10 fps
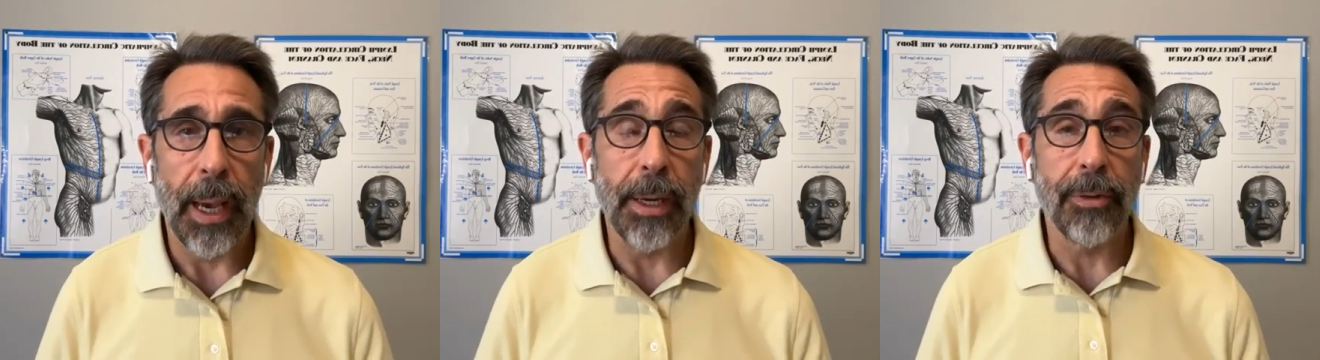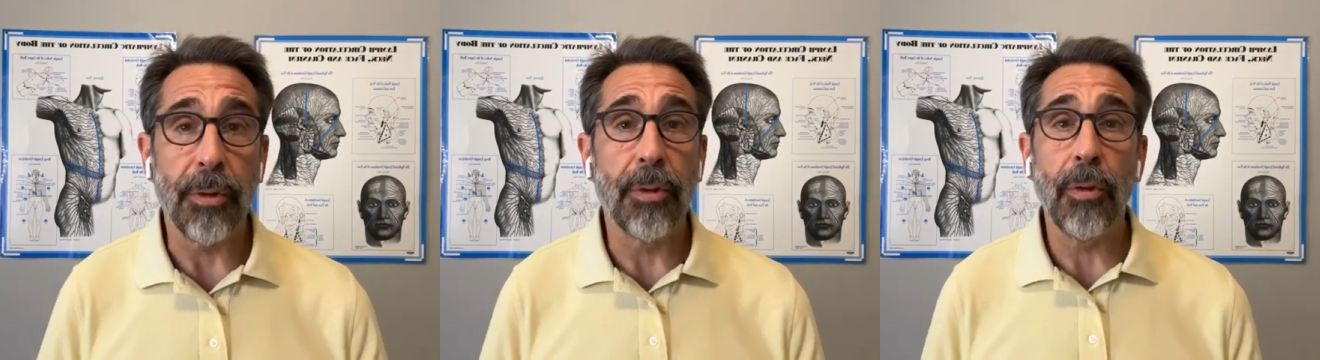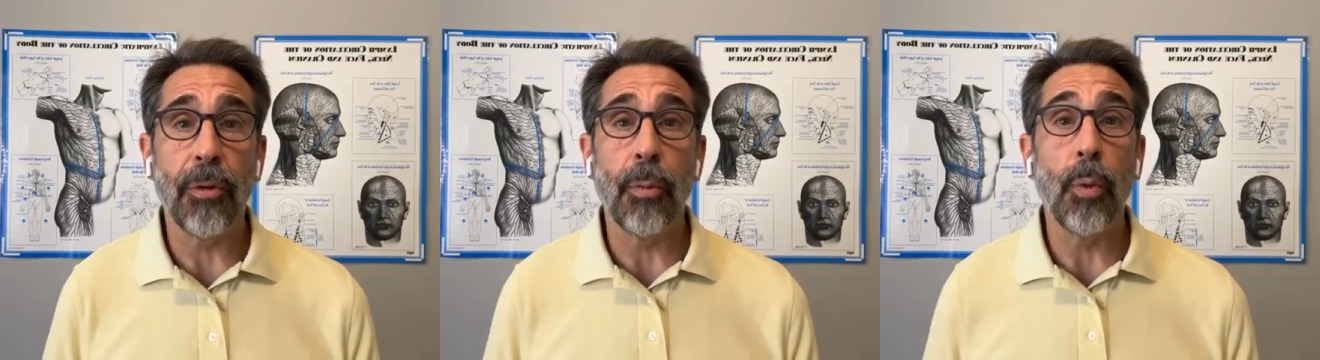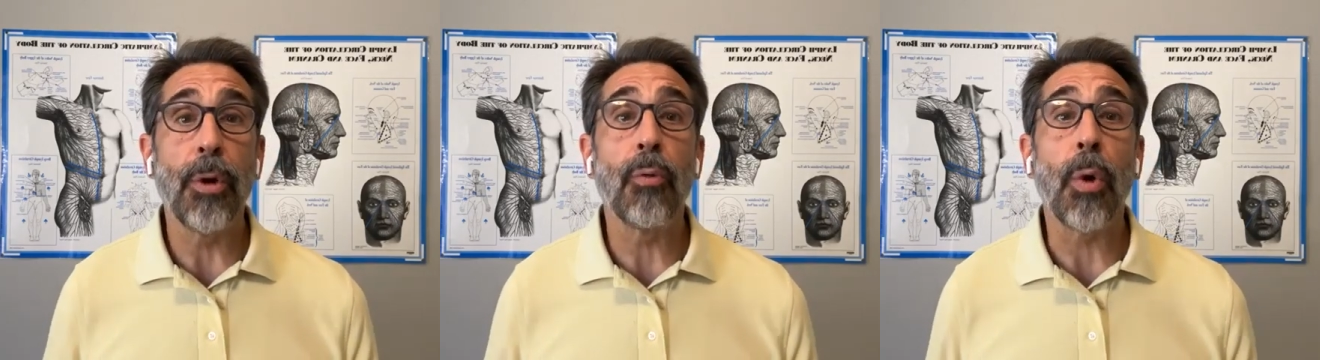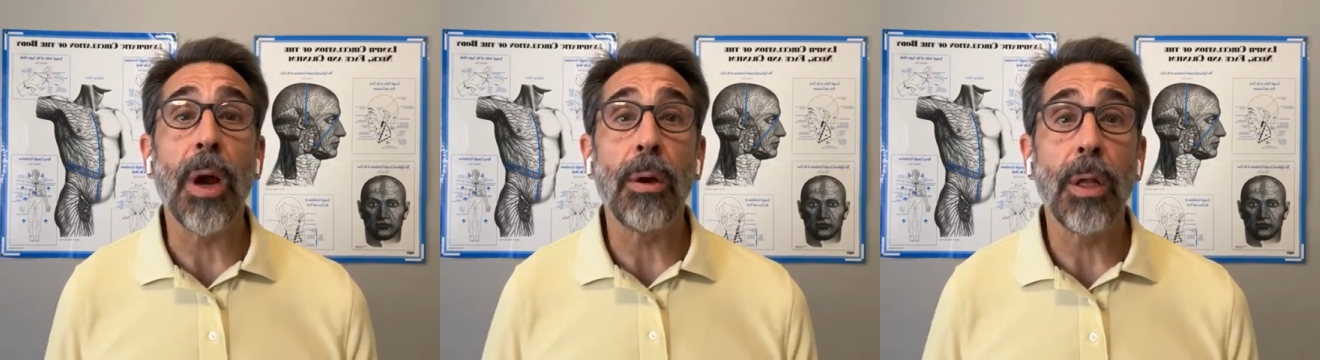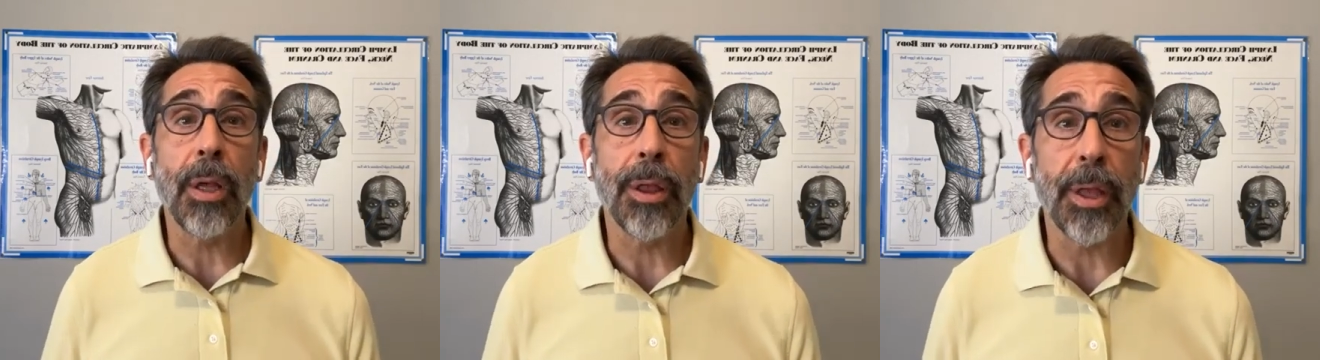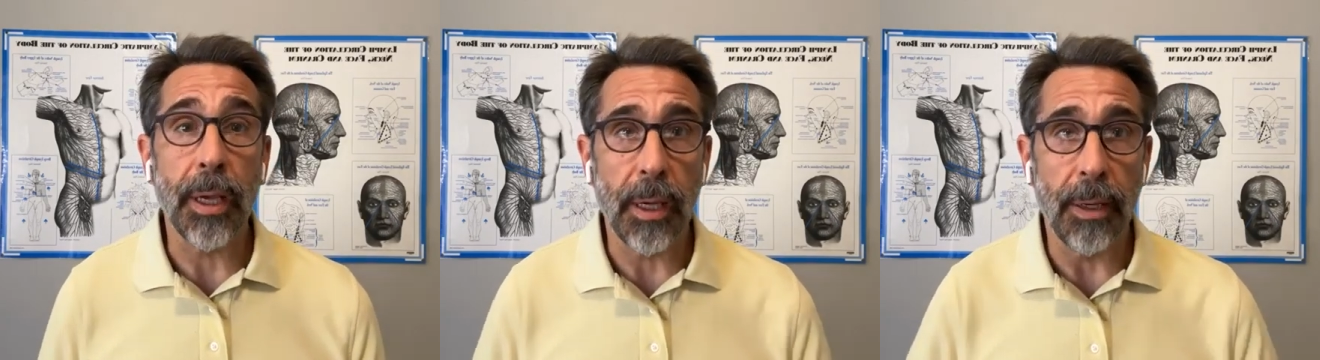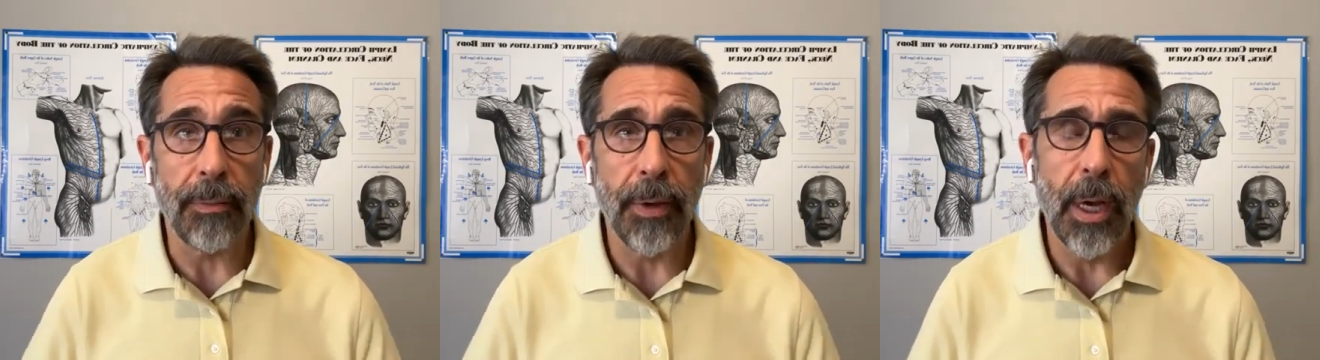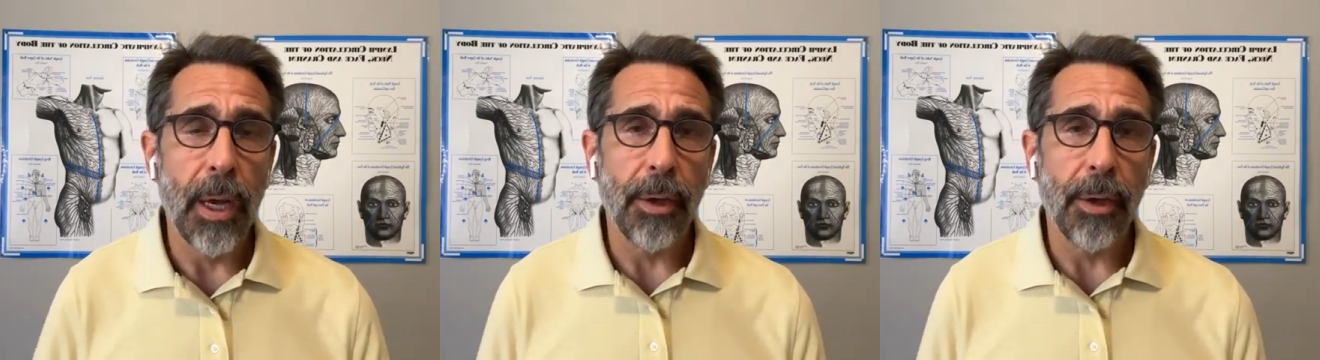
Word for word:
Speaker 1: and it's a system we rarely think of.